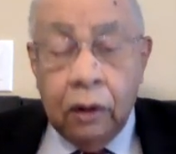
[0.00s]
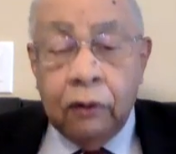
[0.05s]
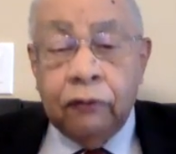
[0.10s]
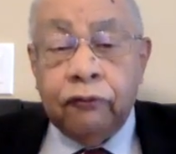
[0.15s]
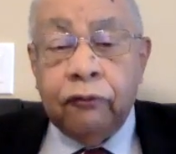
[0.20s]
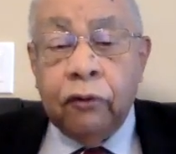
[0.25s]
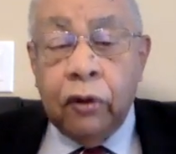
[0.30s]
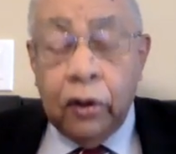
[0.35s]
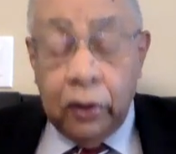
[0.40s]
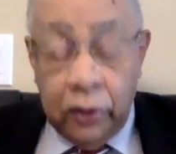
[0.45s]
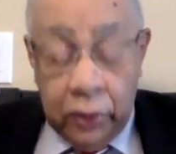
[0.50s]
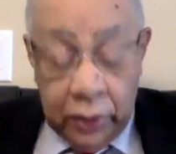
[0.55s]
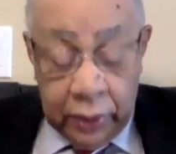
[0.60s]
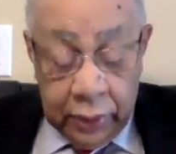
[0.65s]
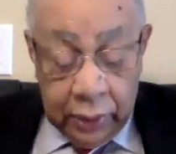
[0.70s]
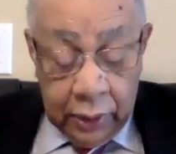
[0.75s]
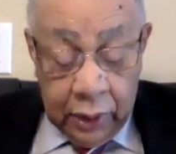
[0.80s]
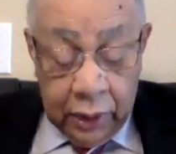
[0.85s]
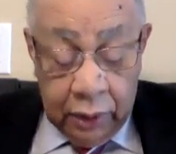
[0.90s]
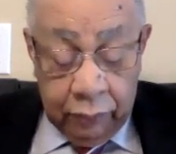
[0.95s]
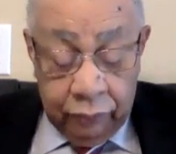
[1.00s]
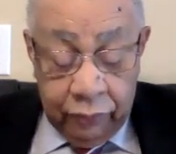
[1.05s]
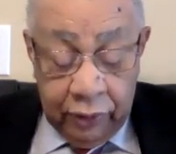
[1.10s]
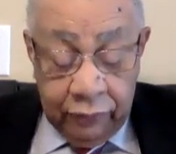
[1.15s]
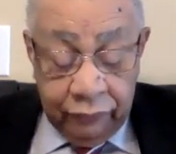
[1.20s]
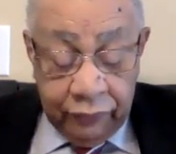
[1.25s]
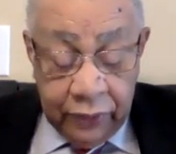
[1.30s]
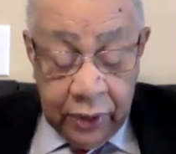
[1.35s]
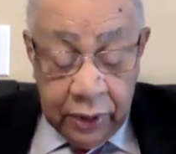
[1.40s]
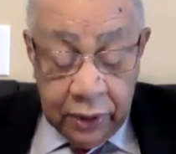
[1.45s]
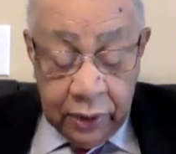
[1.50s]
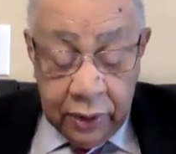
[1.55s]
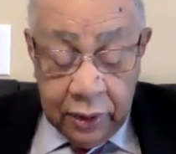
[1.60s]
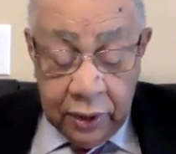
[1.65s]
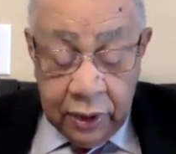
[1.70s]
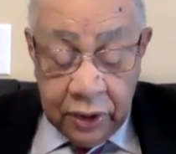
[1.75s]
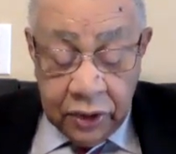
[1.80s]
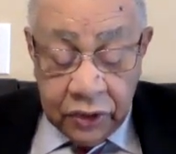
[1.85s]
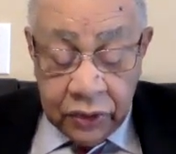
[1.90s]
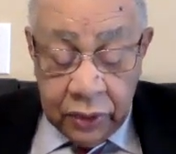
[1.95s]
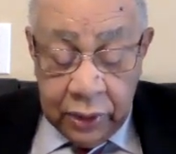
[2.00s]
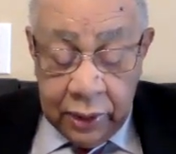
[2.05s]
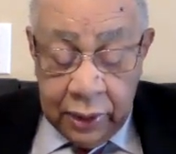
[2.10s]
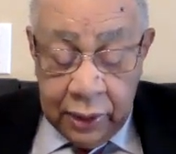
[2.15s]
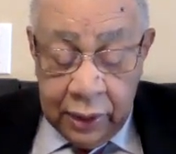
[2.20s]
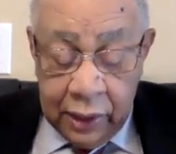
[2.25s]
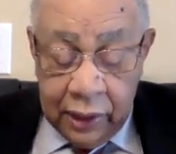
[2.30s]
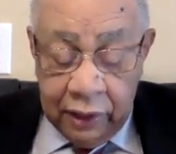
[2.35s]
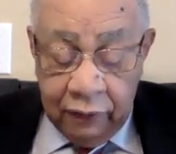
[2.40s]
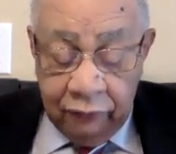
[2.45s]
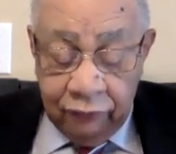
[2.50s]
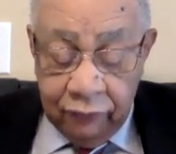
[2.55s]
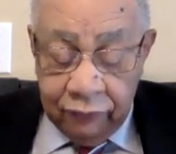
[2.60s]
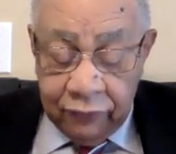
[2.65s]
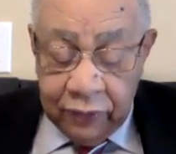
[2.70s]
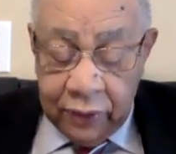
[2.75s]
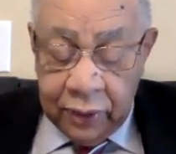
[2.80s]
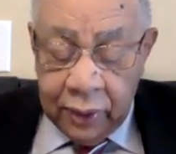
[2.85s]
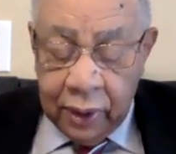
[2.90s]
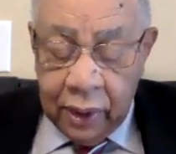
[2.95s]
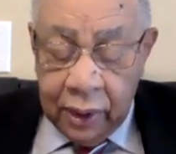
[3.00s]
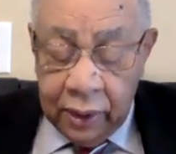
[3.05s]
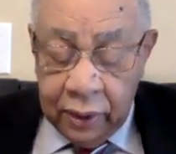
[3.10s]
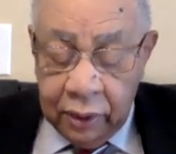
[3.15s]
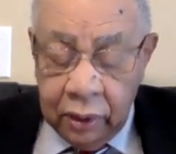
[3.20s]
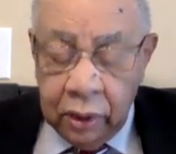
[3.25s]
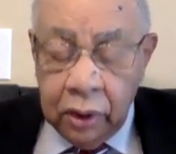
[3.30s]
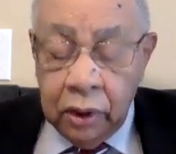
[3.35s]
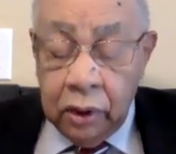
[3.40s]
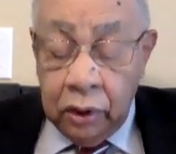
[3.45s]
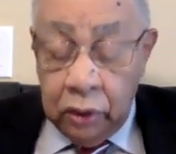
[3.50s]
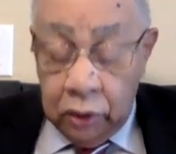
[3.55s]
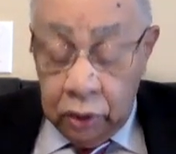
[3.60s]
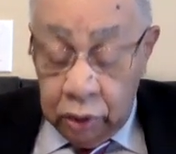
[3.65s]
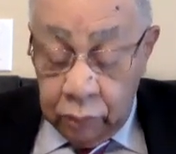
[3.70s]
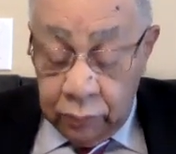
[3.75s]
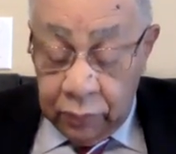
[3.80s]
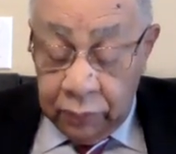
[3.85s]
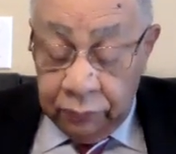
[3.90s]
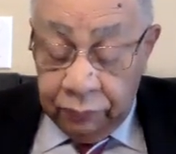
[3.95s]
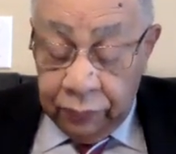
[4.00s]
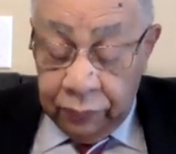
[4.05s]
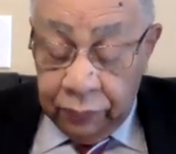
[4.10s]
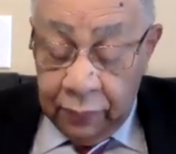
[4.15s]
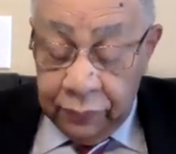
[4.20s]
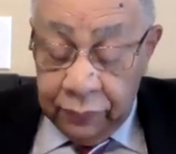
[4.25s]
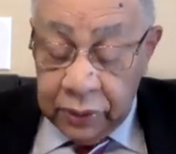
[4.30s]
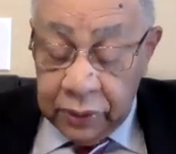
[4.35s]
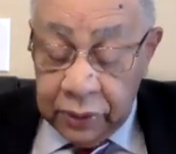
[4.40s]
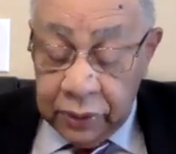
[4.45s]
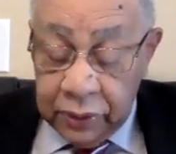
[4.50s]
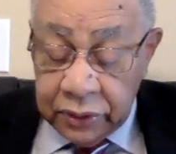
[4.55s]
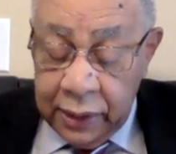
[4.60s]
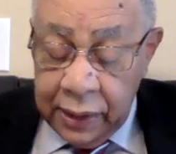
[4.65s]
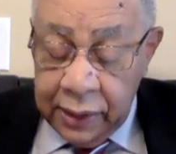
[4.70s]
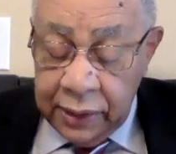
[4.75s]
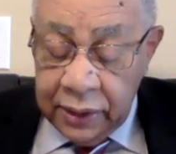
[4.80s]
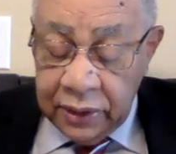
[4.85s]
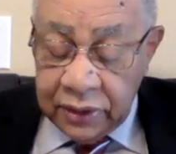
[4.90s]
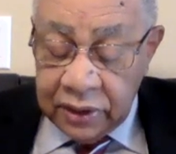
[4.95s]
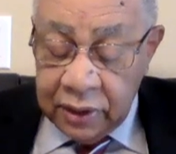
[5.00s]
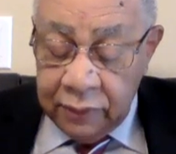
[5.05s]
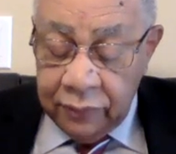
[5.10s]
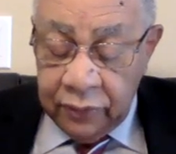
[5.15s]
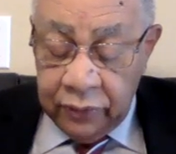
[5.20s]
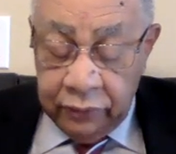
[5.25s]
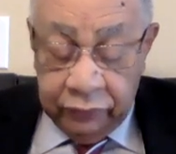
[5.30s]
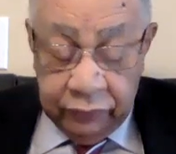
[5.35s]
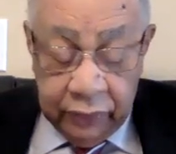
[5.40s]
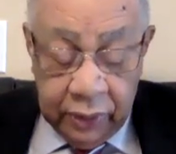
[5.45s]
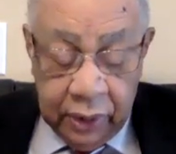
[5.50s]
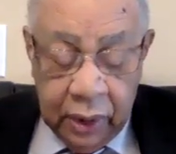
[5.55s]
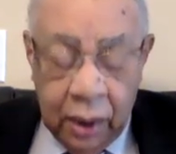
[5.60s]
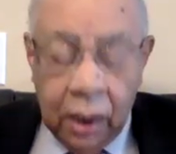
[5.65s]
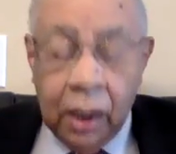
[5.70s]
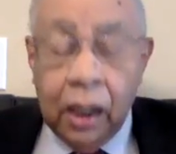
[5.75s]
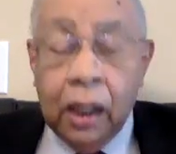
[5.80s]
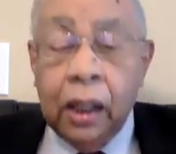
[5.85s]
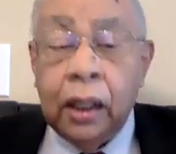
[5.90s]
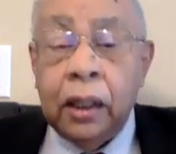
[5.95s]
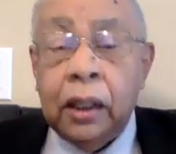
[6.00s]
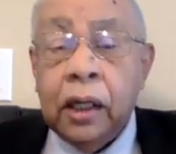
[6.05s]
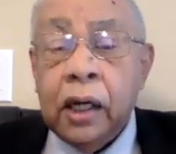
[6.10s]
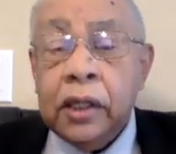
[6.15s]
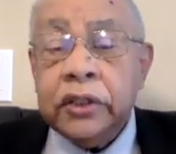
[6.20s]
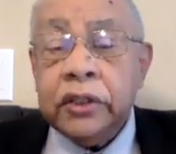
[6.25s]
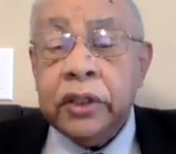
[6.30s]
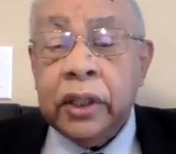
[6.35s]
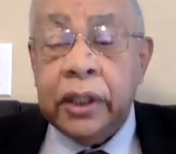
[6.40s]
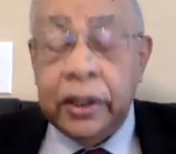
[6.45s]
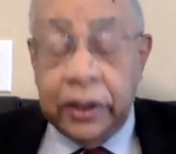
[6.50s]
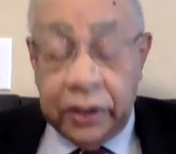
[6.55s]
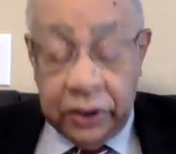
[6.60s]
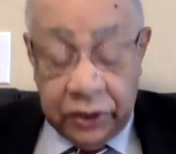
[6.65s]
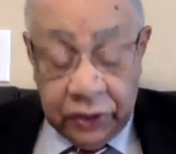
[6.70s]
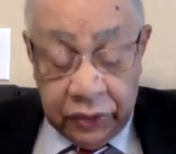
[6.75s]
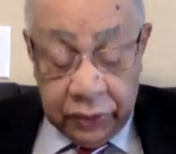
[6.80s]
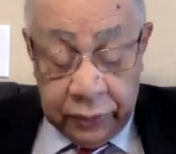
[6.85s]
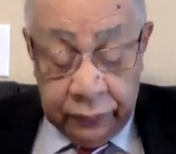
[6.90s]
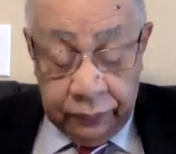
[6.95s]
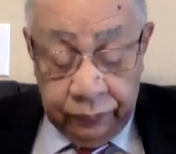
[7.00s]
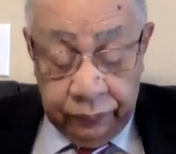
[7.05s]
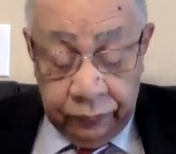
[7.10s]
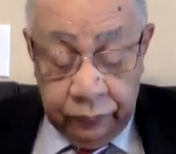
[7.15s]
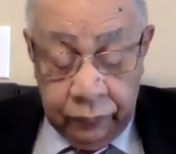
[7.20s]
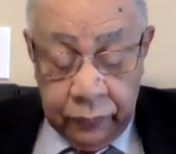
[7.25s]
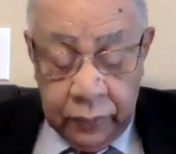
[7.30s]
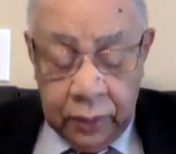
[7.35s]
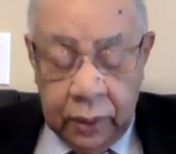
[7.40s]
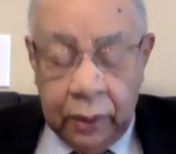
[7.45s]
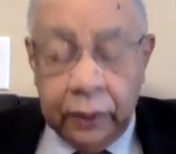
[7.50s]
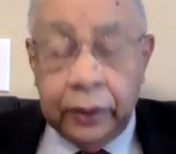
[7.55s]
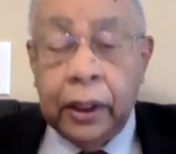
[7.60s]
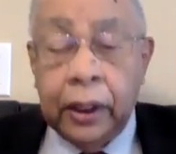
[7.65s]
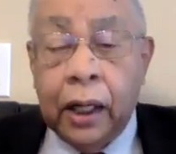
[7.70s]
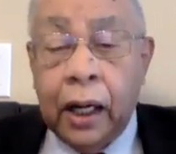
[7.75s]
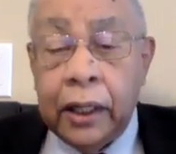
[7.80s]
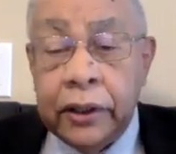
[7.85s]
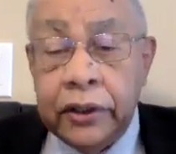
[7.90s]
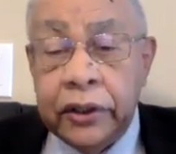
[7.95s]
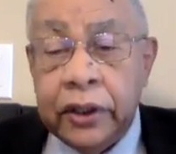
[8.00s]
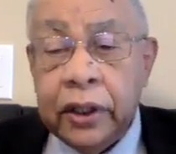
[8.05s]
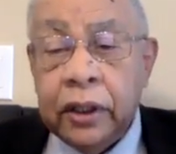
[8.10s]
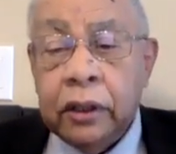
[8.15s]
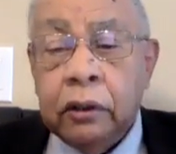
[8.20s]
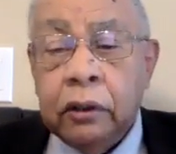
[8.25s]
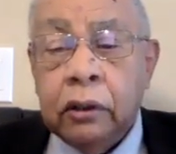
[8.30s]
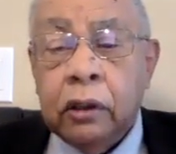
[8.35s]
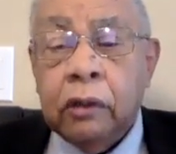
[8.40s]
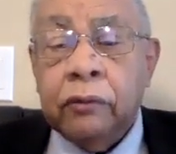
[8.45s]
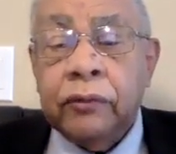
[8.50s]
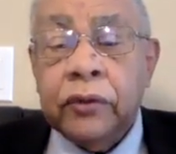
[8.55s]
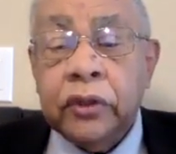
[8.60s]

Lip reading: Following an abbreviated edition in 1859, Newman published in 1873 a larger edition, The Idea of a